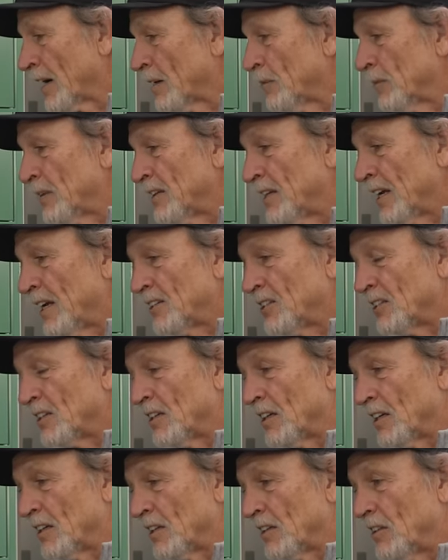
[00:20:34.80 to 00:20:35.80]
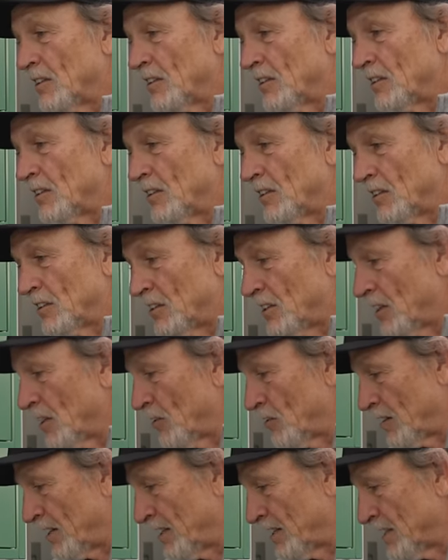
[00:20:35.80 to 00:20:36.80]
recommendation on a good
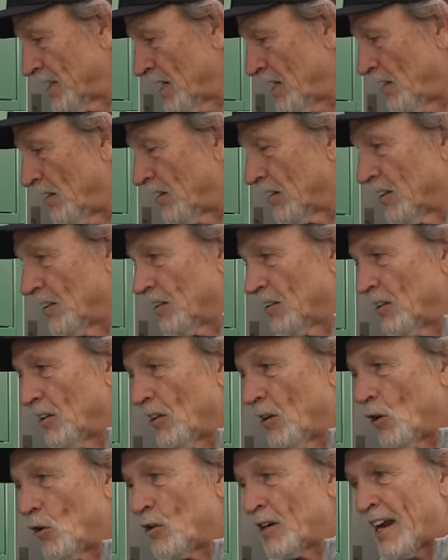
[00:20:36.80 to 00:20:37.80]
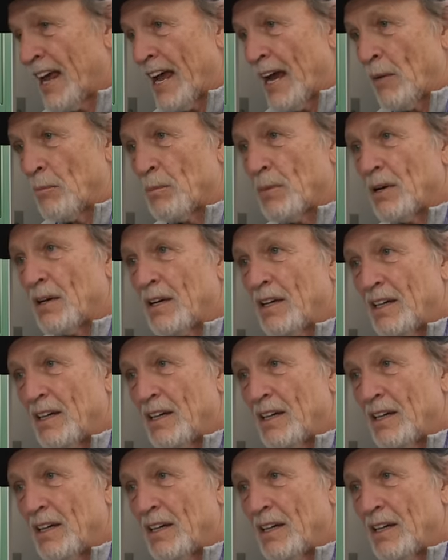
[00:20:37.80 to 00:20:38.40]
coating towel, good low nap?